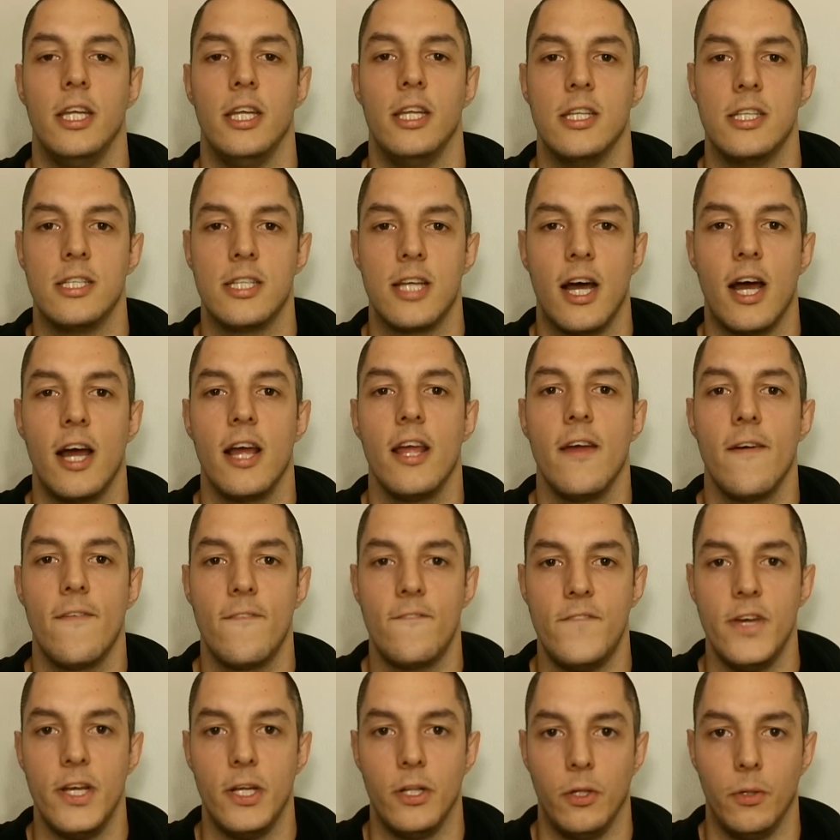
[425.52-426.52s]
the entire
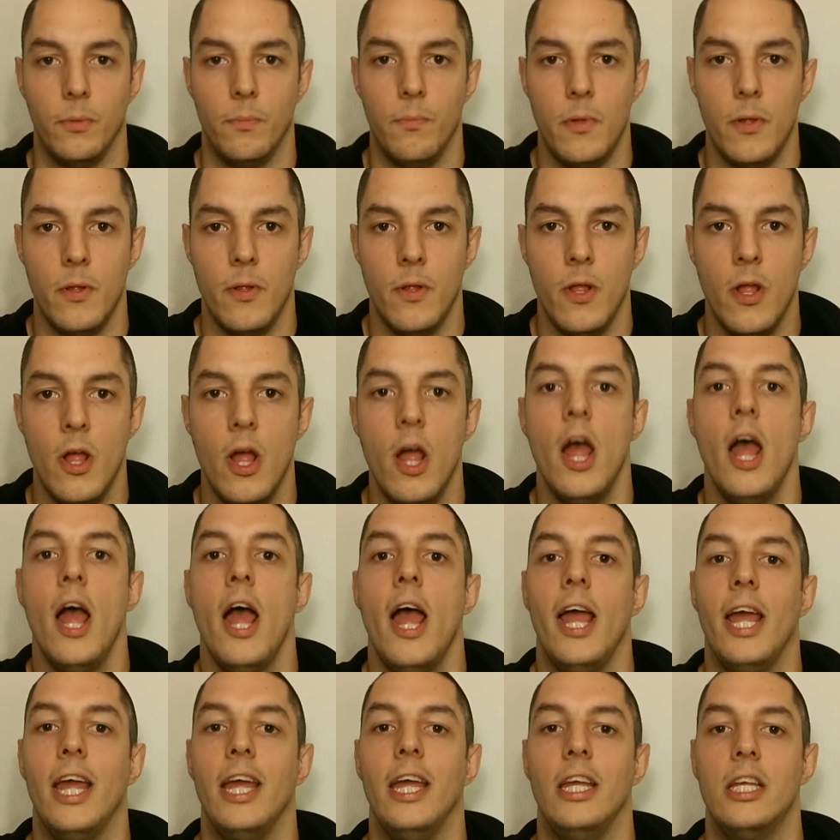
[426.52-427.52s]
film,
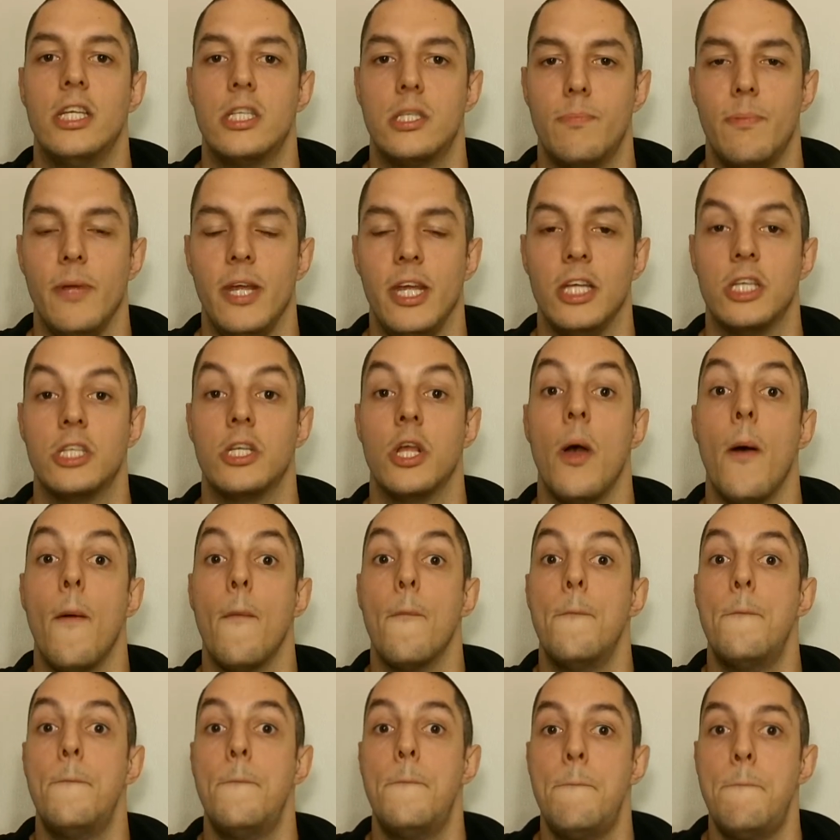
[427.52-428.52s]
he speaks
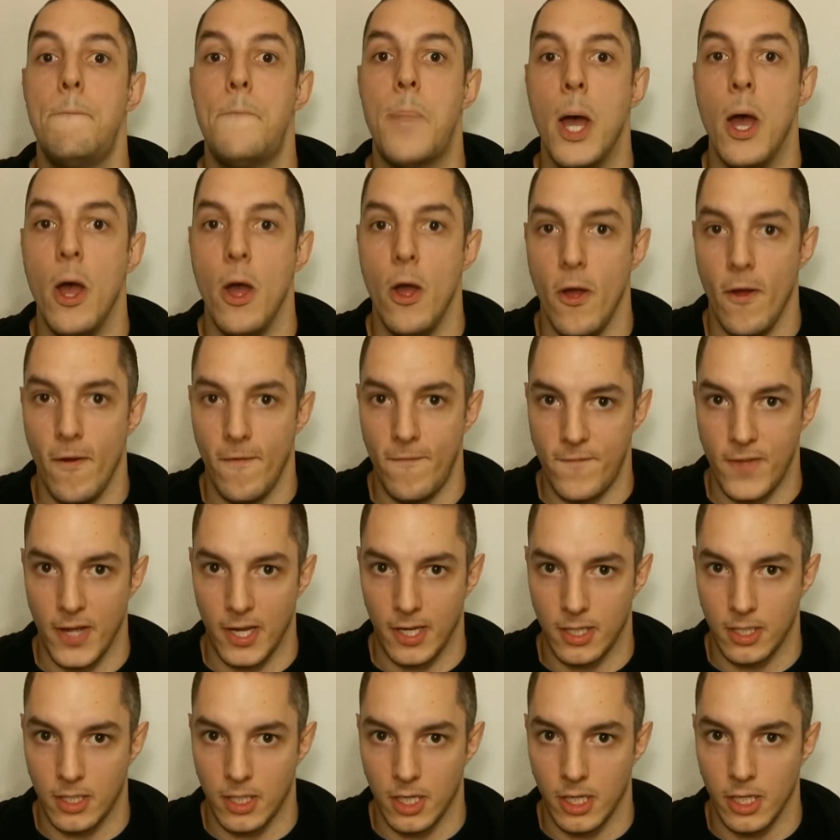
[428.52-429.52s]

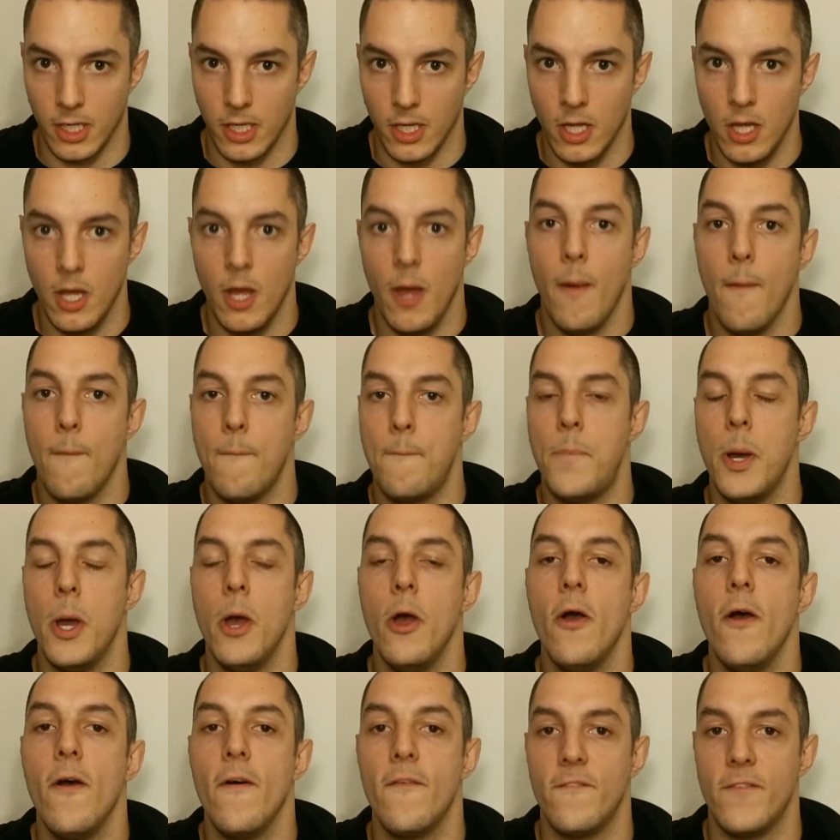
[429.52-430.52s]
perfectly.
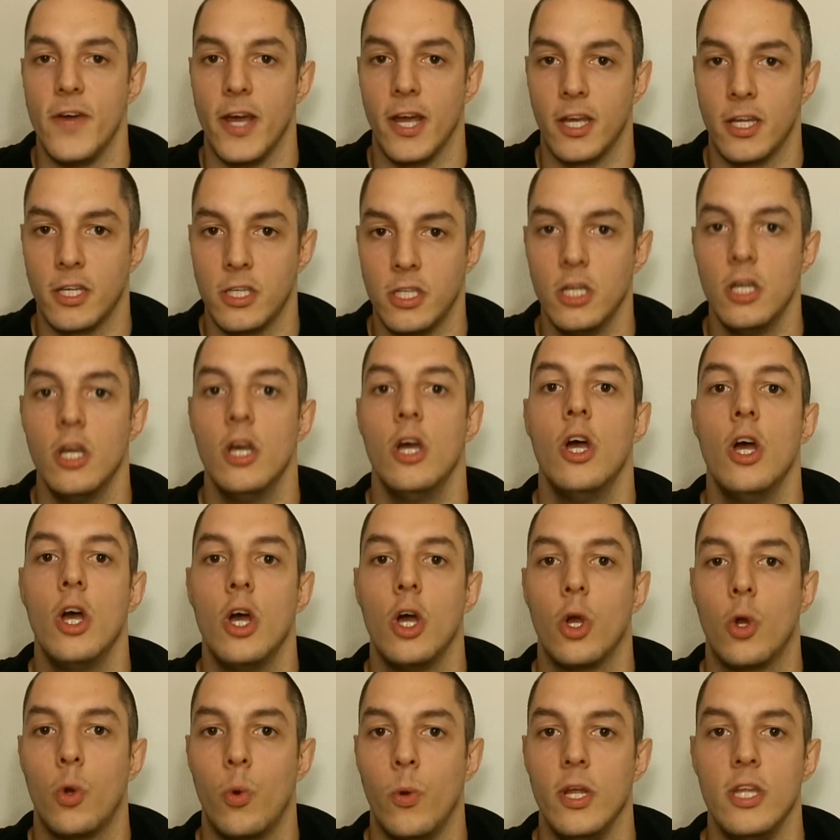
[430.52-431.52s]
Perfect
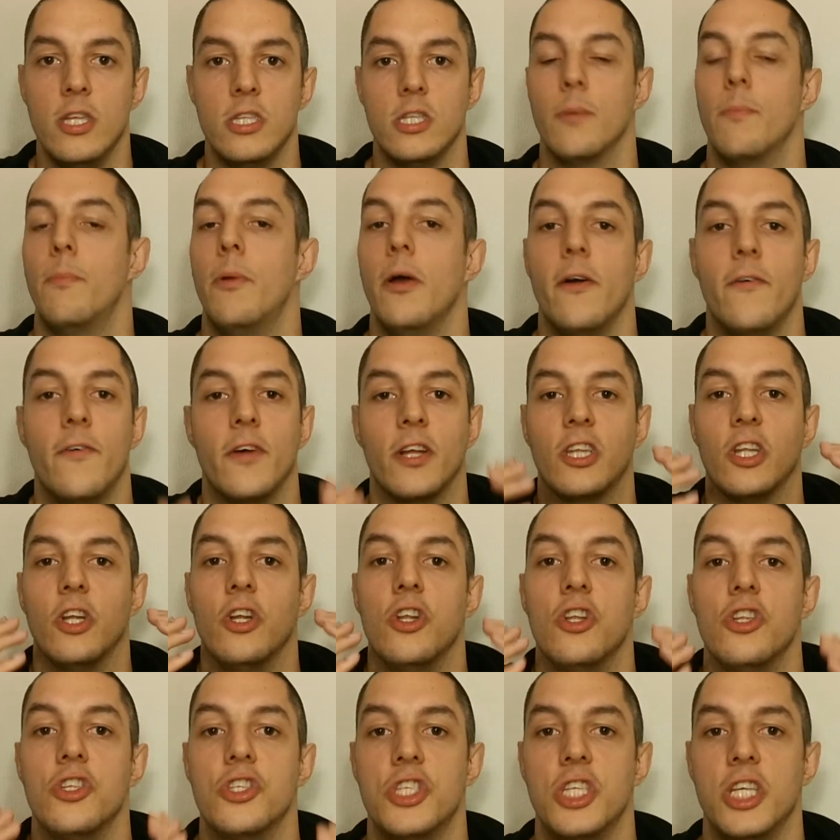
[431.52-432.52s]
Queen's perfect
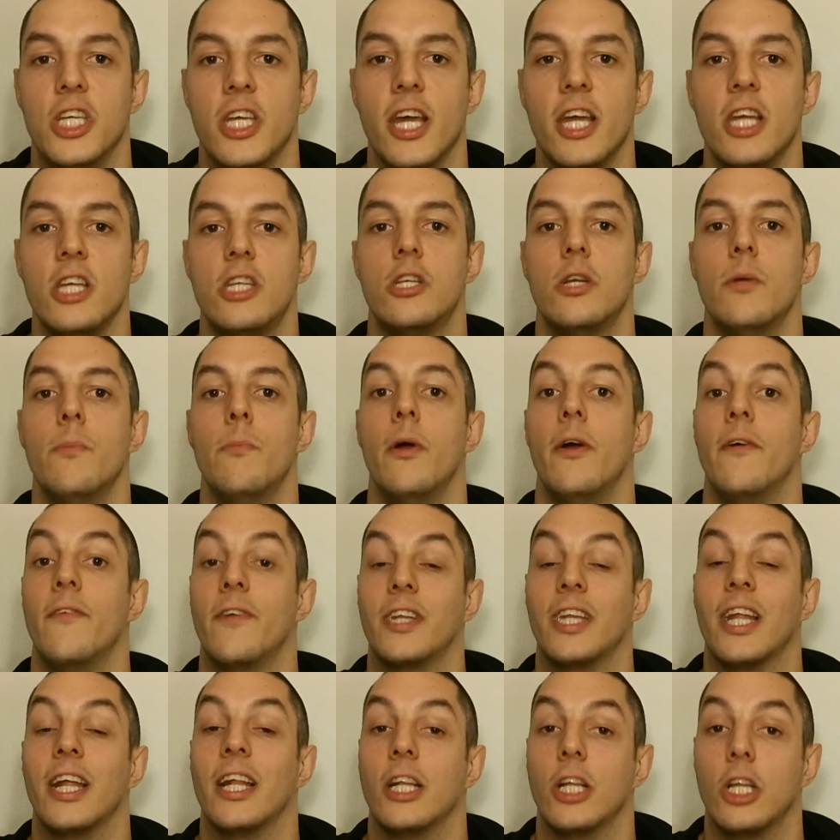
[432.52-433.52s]
enunciation,
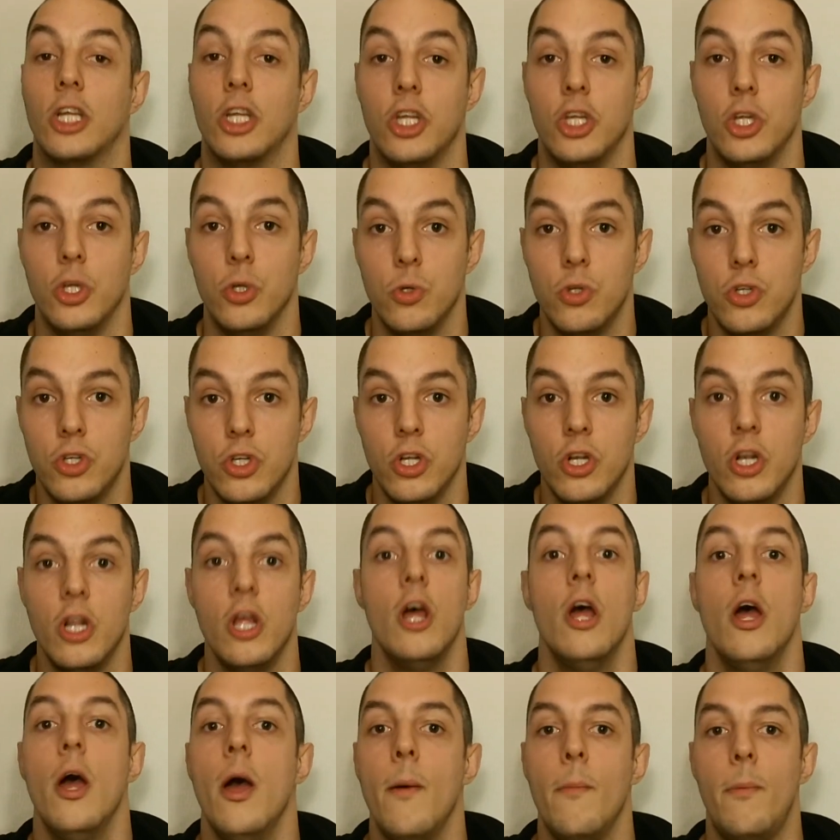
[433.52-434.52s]
perfect
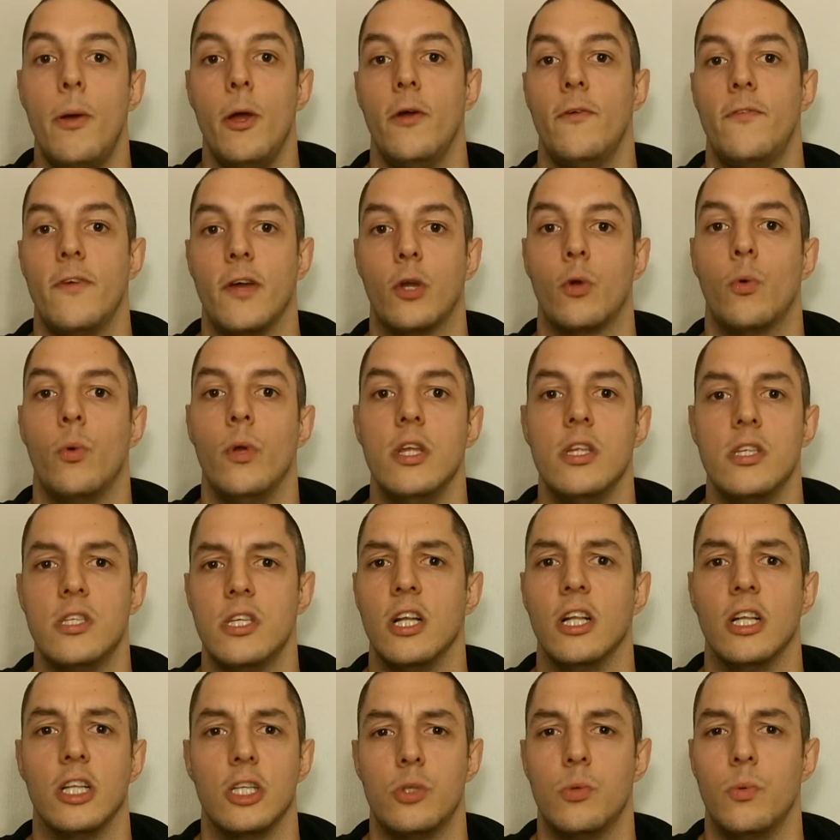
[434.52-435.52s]
elocution, perfect
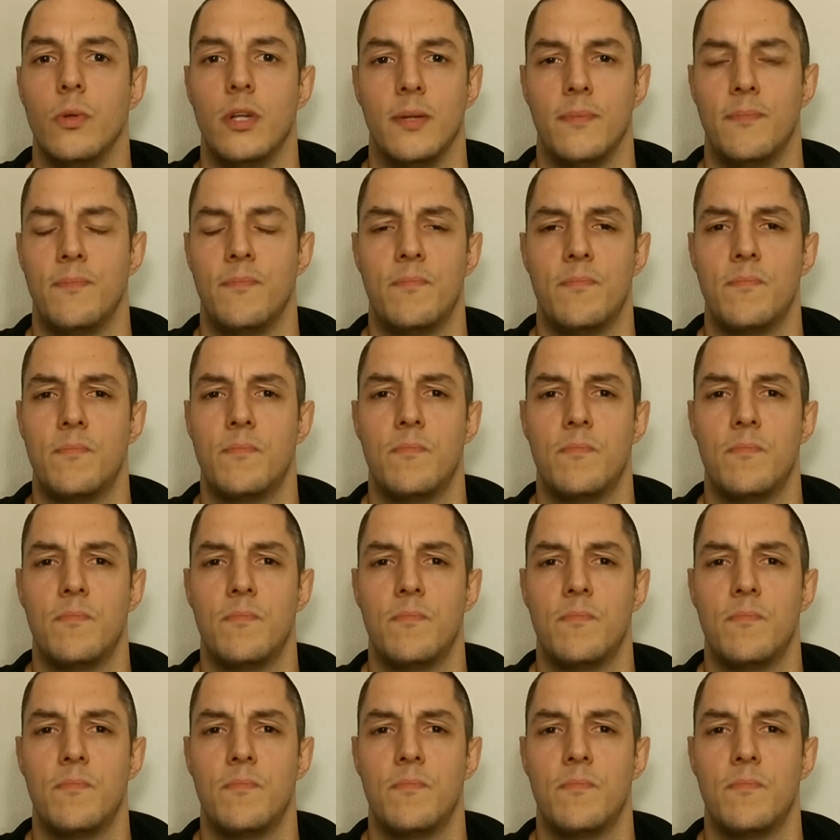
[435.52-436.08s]
Queen's English with a